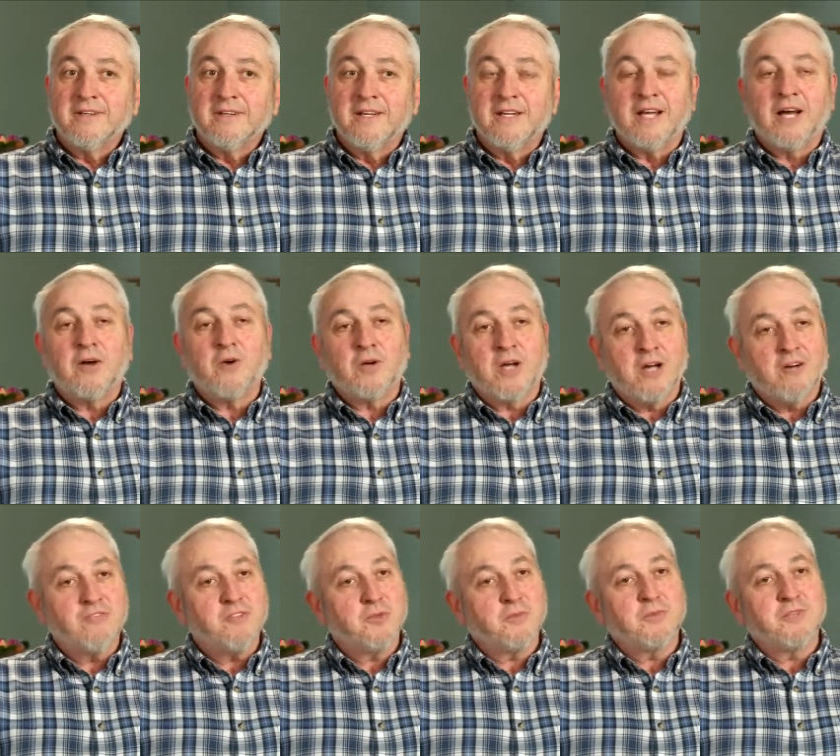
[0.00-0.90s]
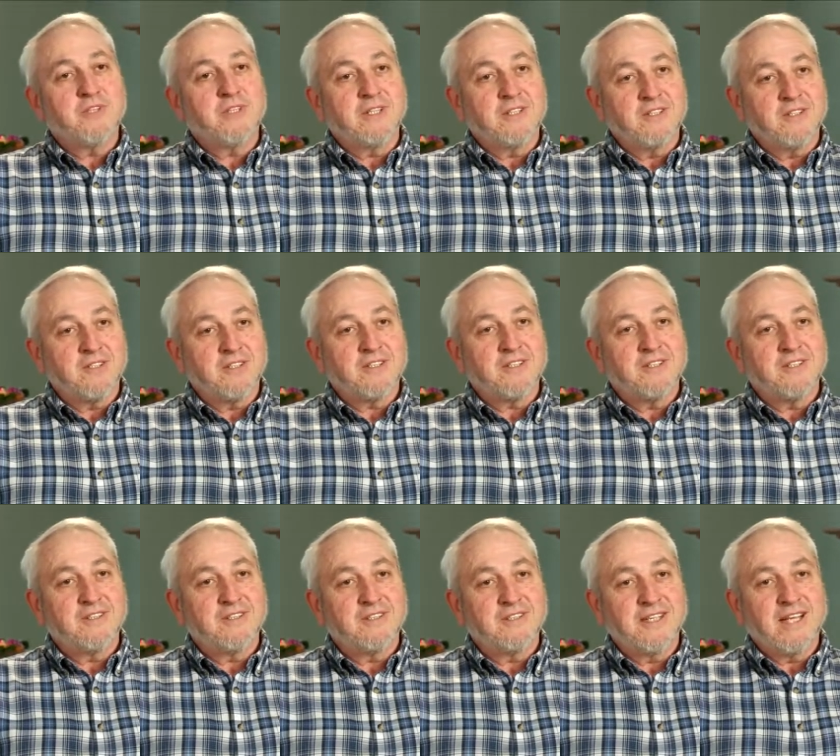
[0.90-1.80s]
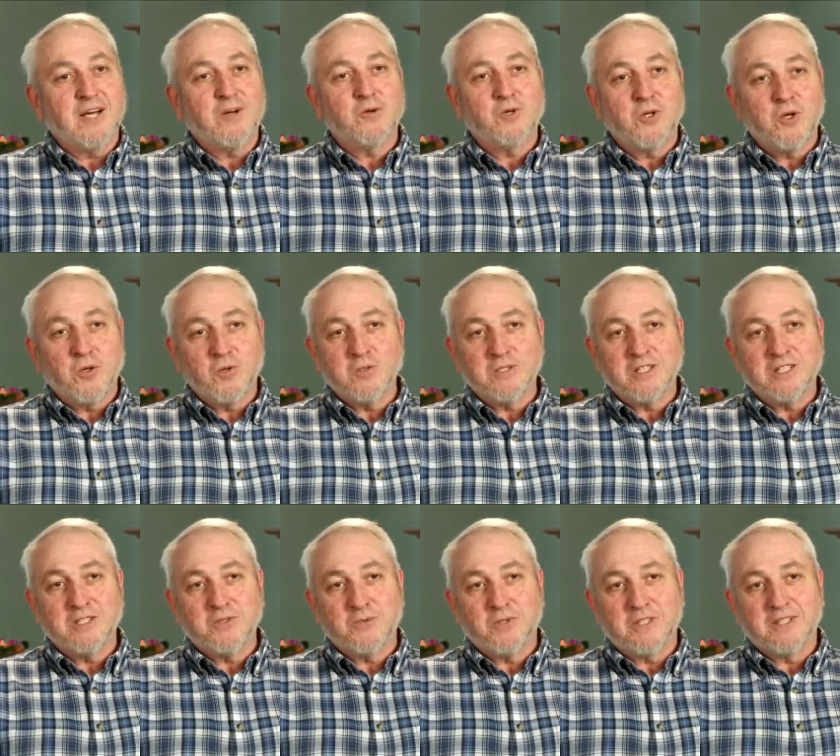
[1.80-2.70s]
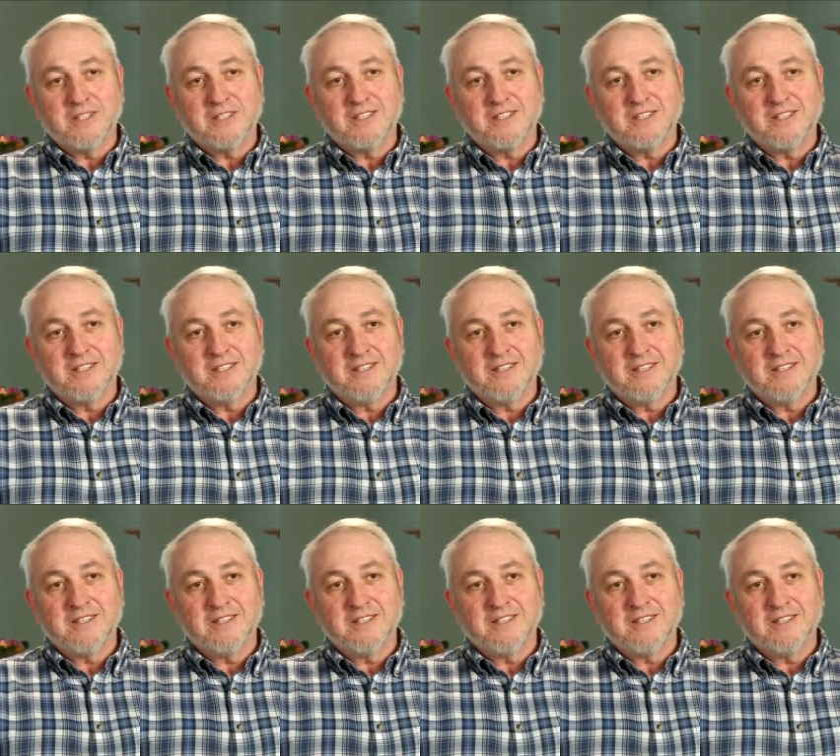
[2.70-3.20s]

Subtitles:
and how comfortable they looked and how cozy it was.